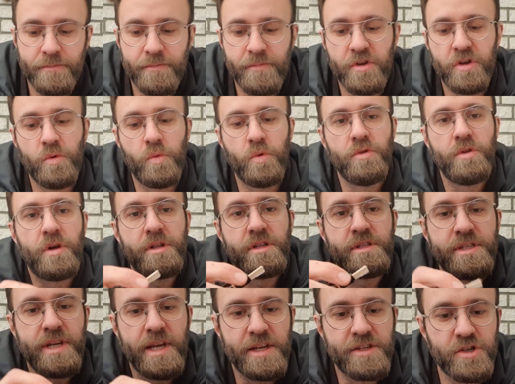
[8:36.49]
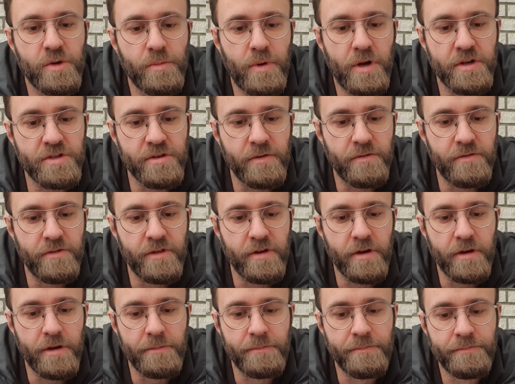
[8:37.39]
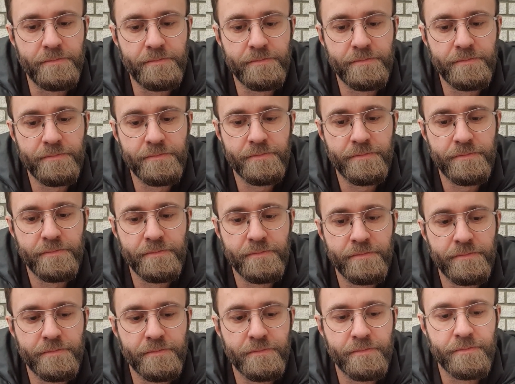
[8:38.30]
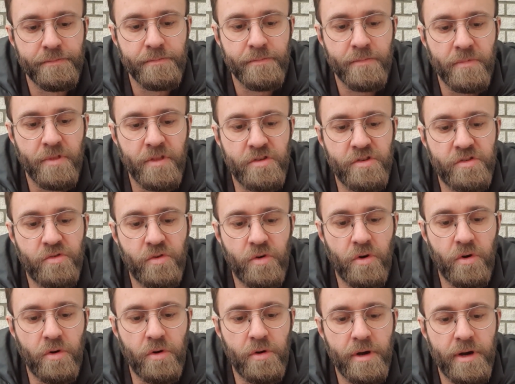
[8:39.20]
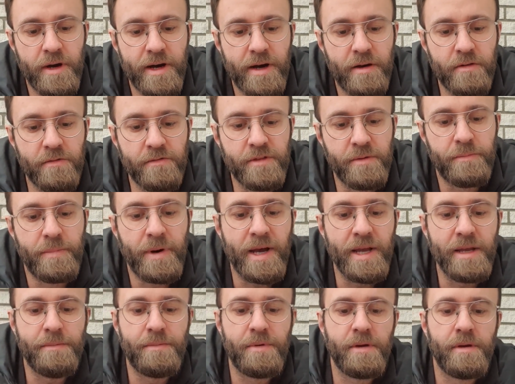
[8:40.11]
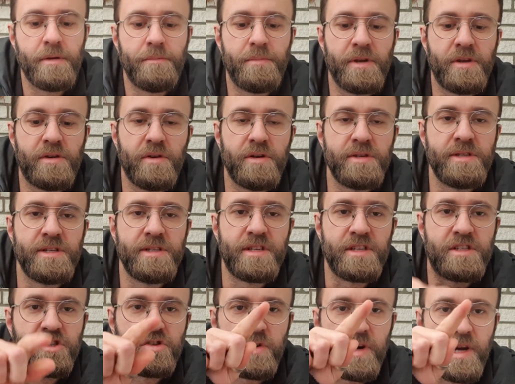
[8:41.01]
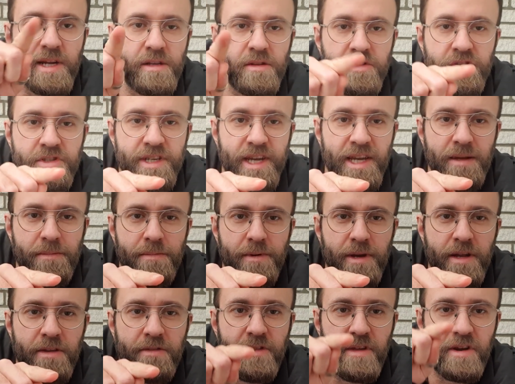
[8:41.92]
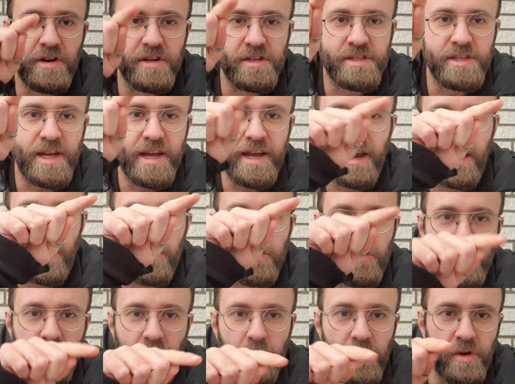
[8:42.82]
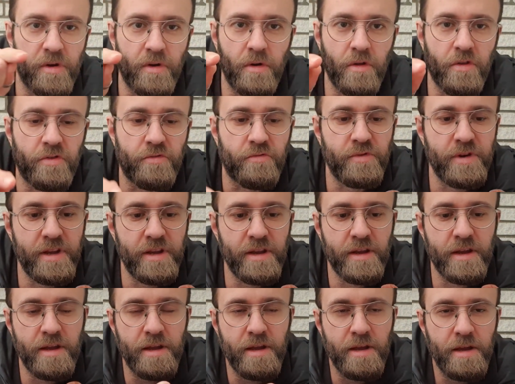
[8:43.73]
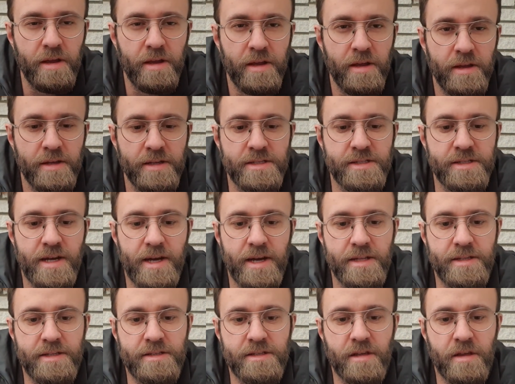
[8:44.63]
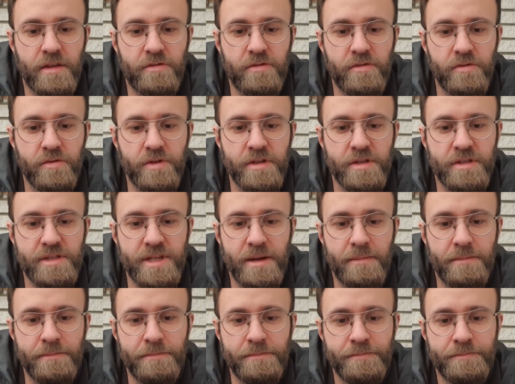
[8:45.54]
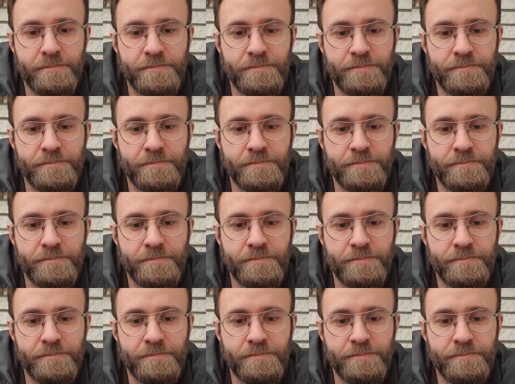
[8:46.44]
You will not take so much of the draw out of the pipe, because it's a triangle shape and there's air going all three sides through the stem,